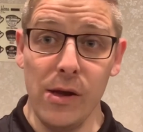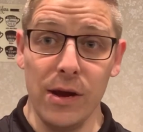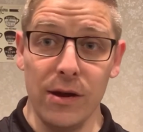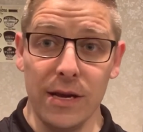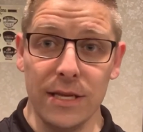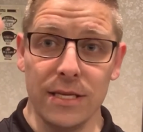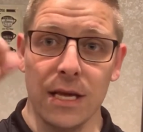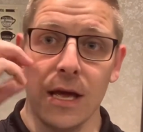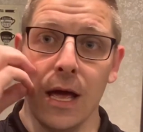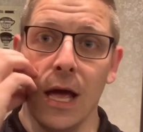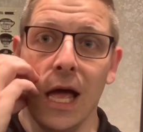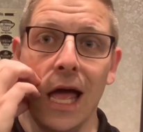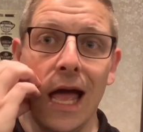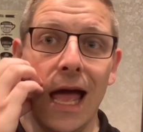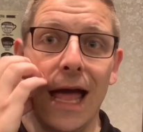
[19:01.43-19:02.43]
here it is.
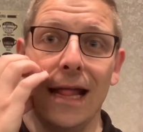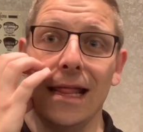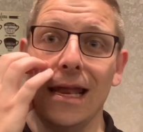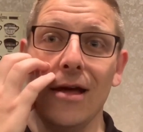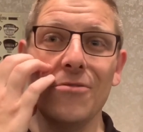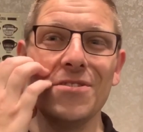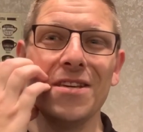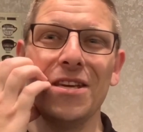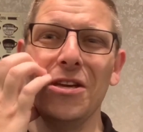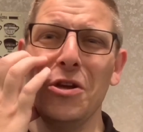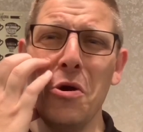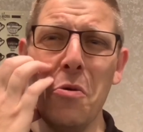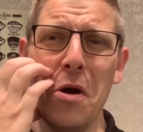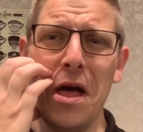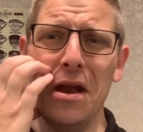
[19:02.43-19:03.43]
And then I was like, you
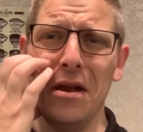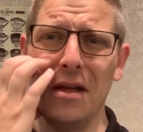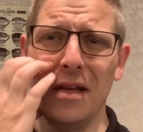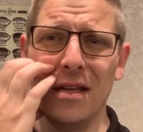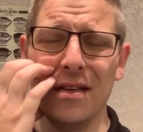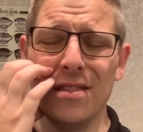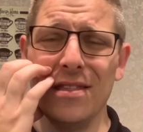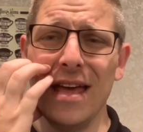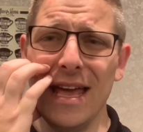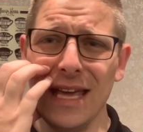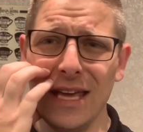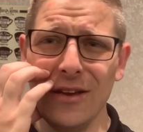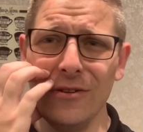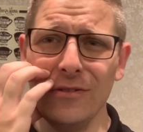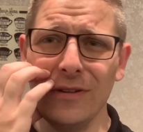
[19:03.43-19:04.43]
know what?
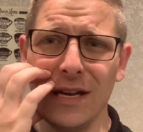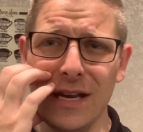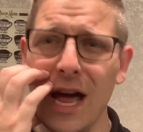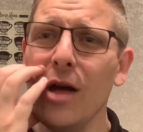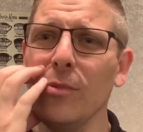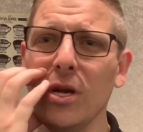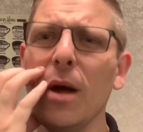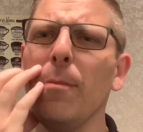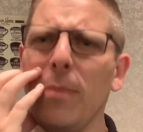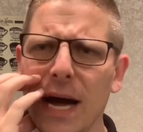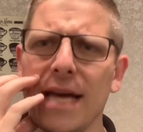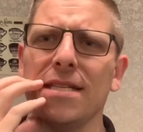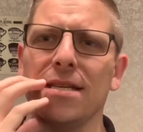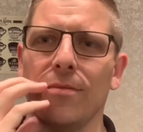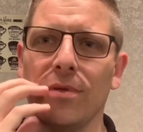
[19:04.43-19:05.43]
Thank you. And now I'm going to
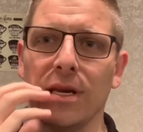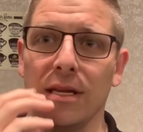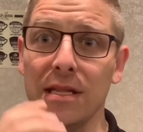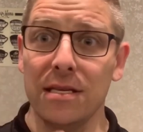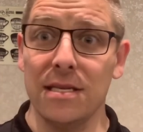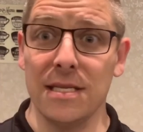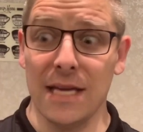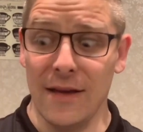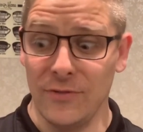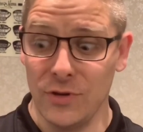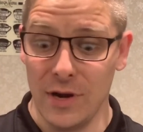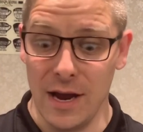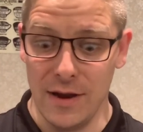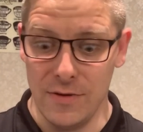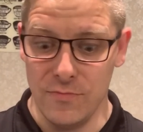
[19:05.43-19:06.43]
buy something. And this is
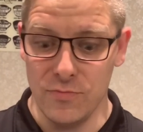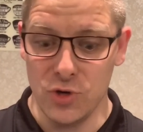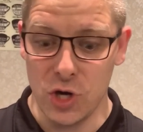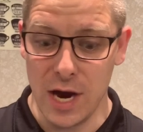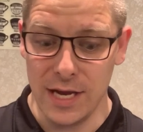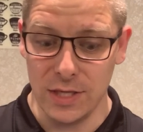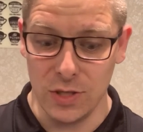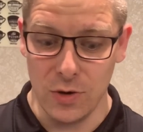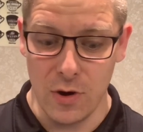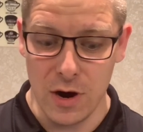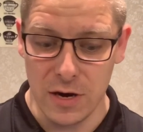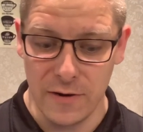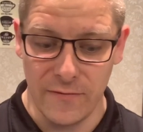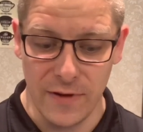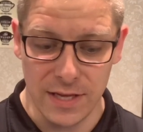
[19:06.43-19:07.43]
after I'd tried so
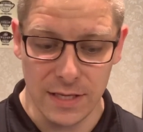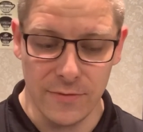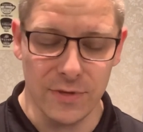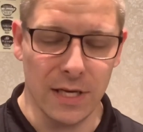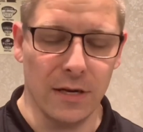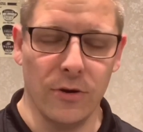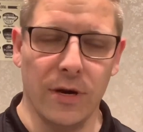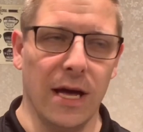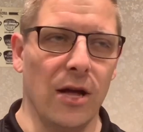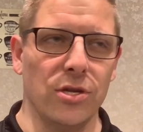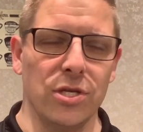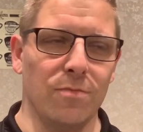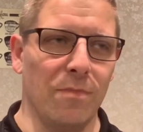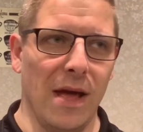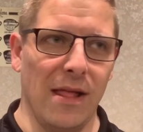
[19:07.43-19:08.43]
hard to find it. I was like, okay, I'll
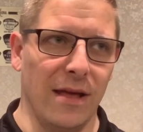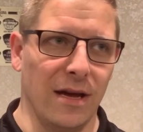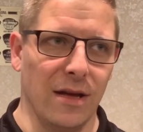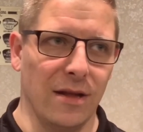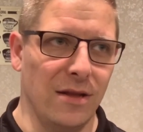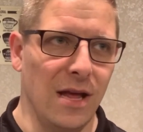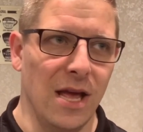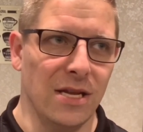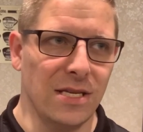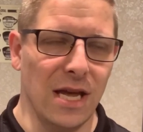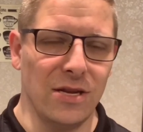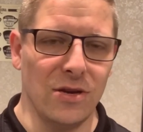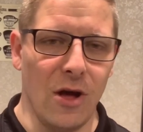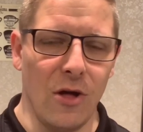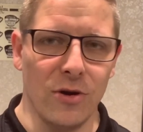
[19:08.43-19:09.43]
just buy like a
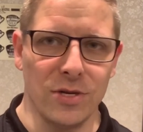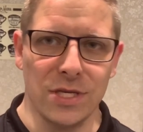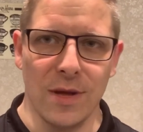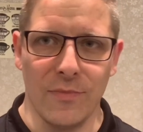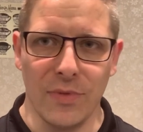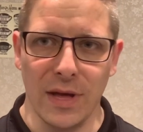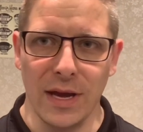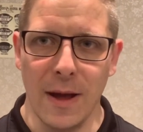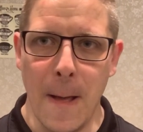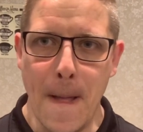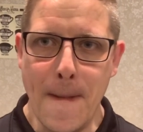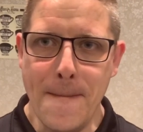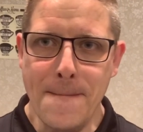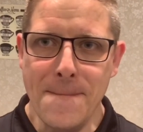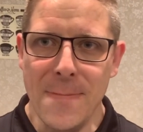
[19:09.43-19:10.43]
$10 something.
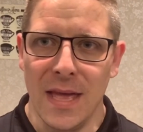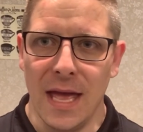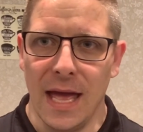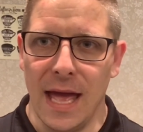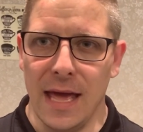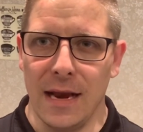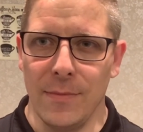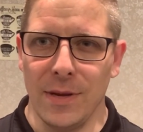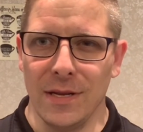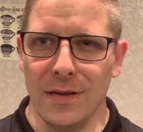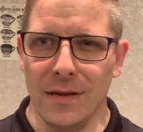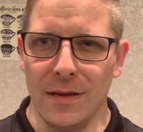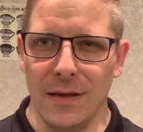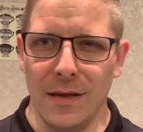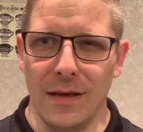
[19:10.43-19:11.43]
And I
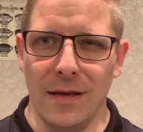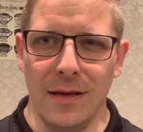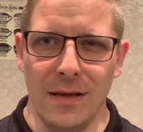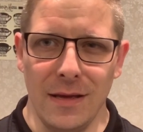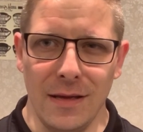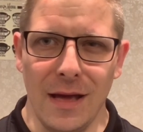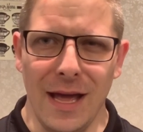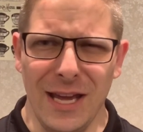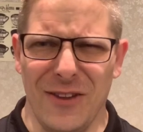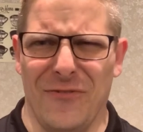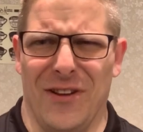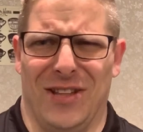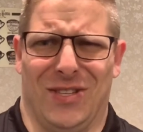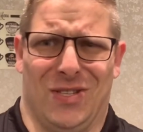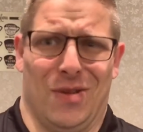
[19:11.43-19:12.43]
mean, I can
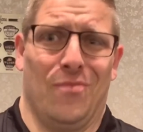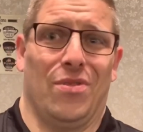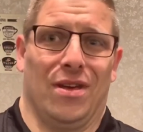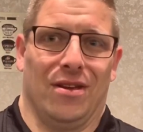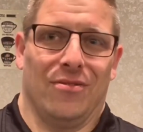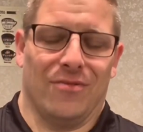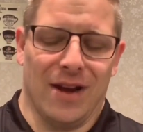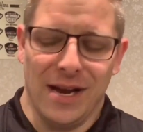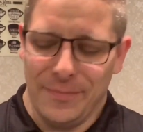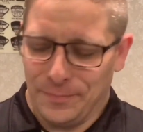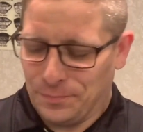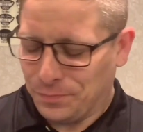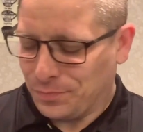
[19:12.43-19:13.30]
find something, right?